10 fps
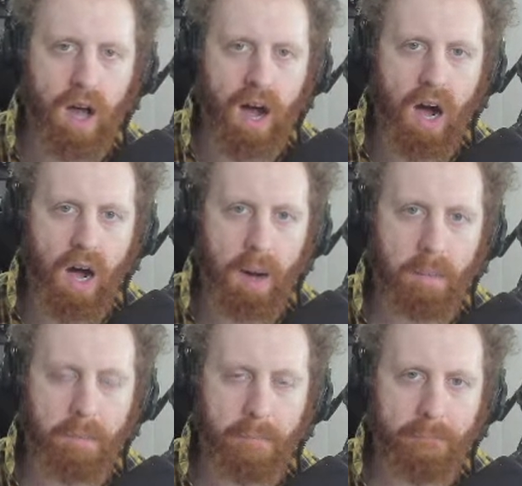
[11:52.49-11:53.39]

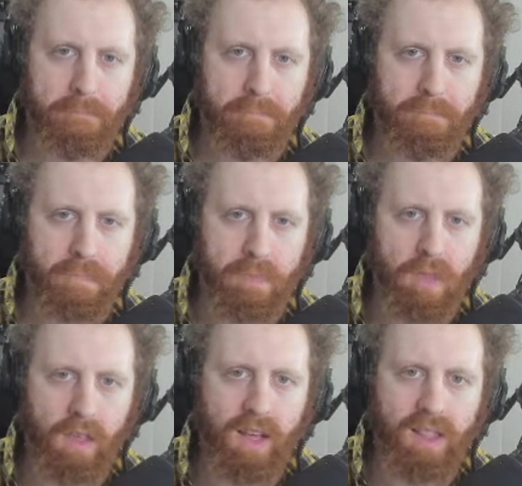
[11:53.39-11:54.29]

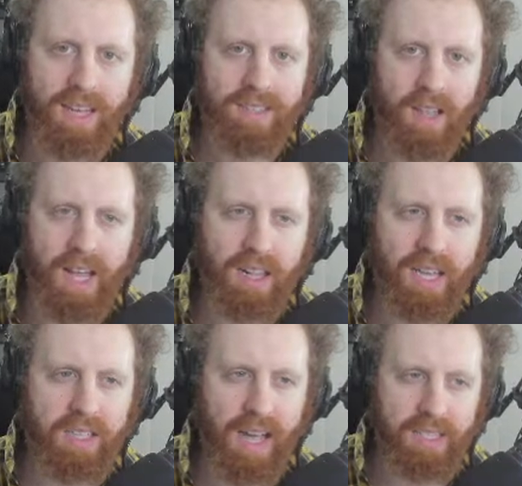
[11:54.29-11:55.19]
the less
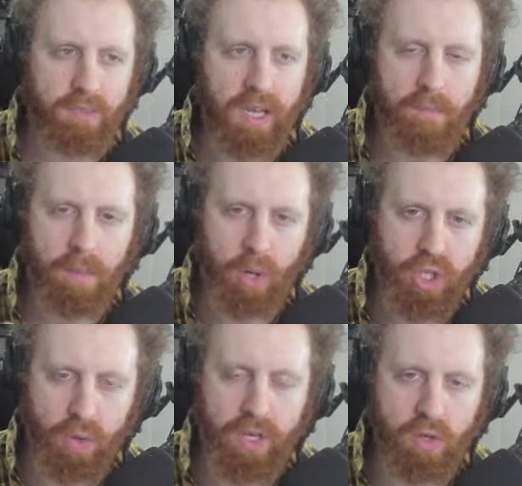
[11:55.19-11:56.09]
likely Testament can
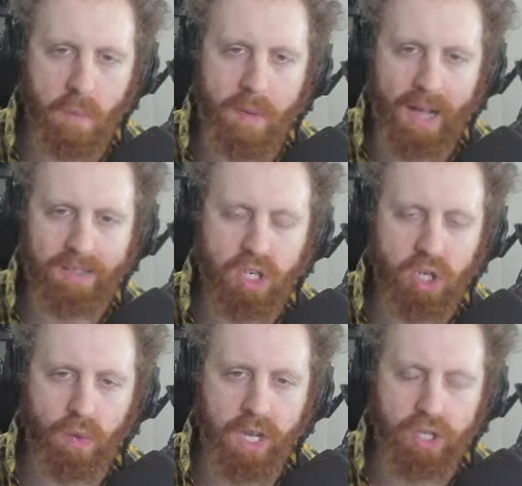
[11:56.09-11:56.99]
put you into a bad
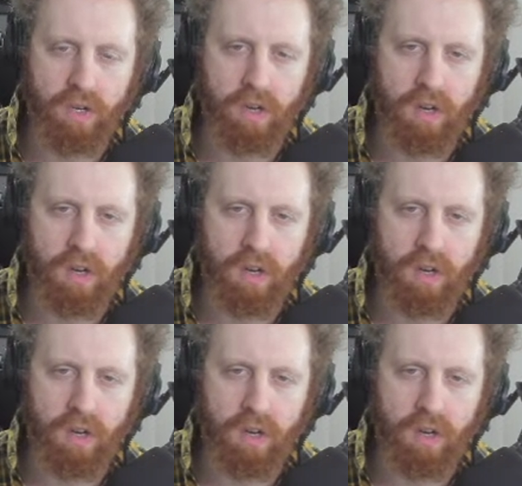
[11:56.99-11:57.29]
situation.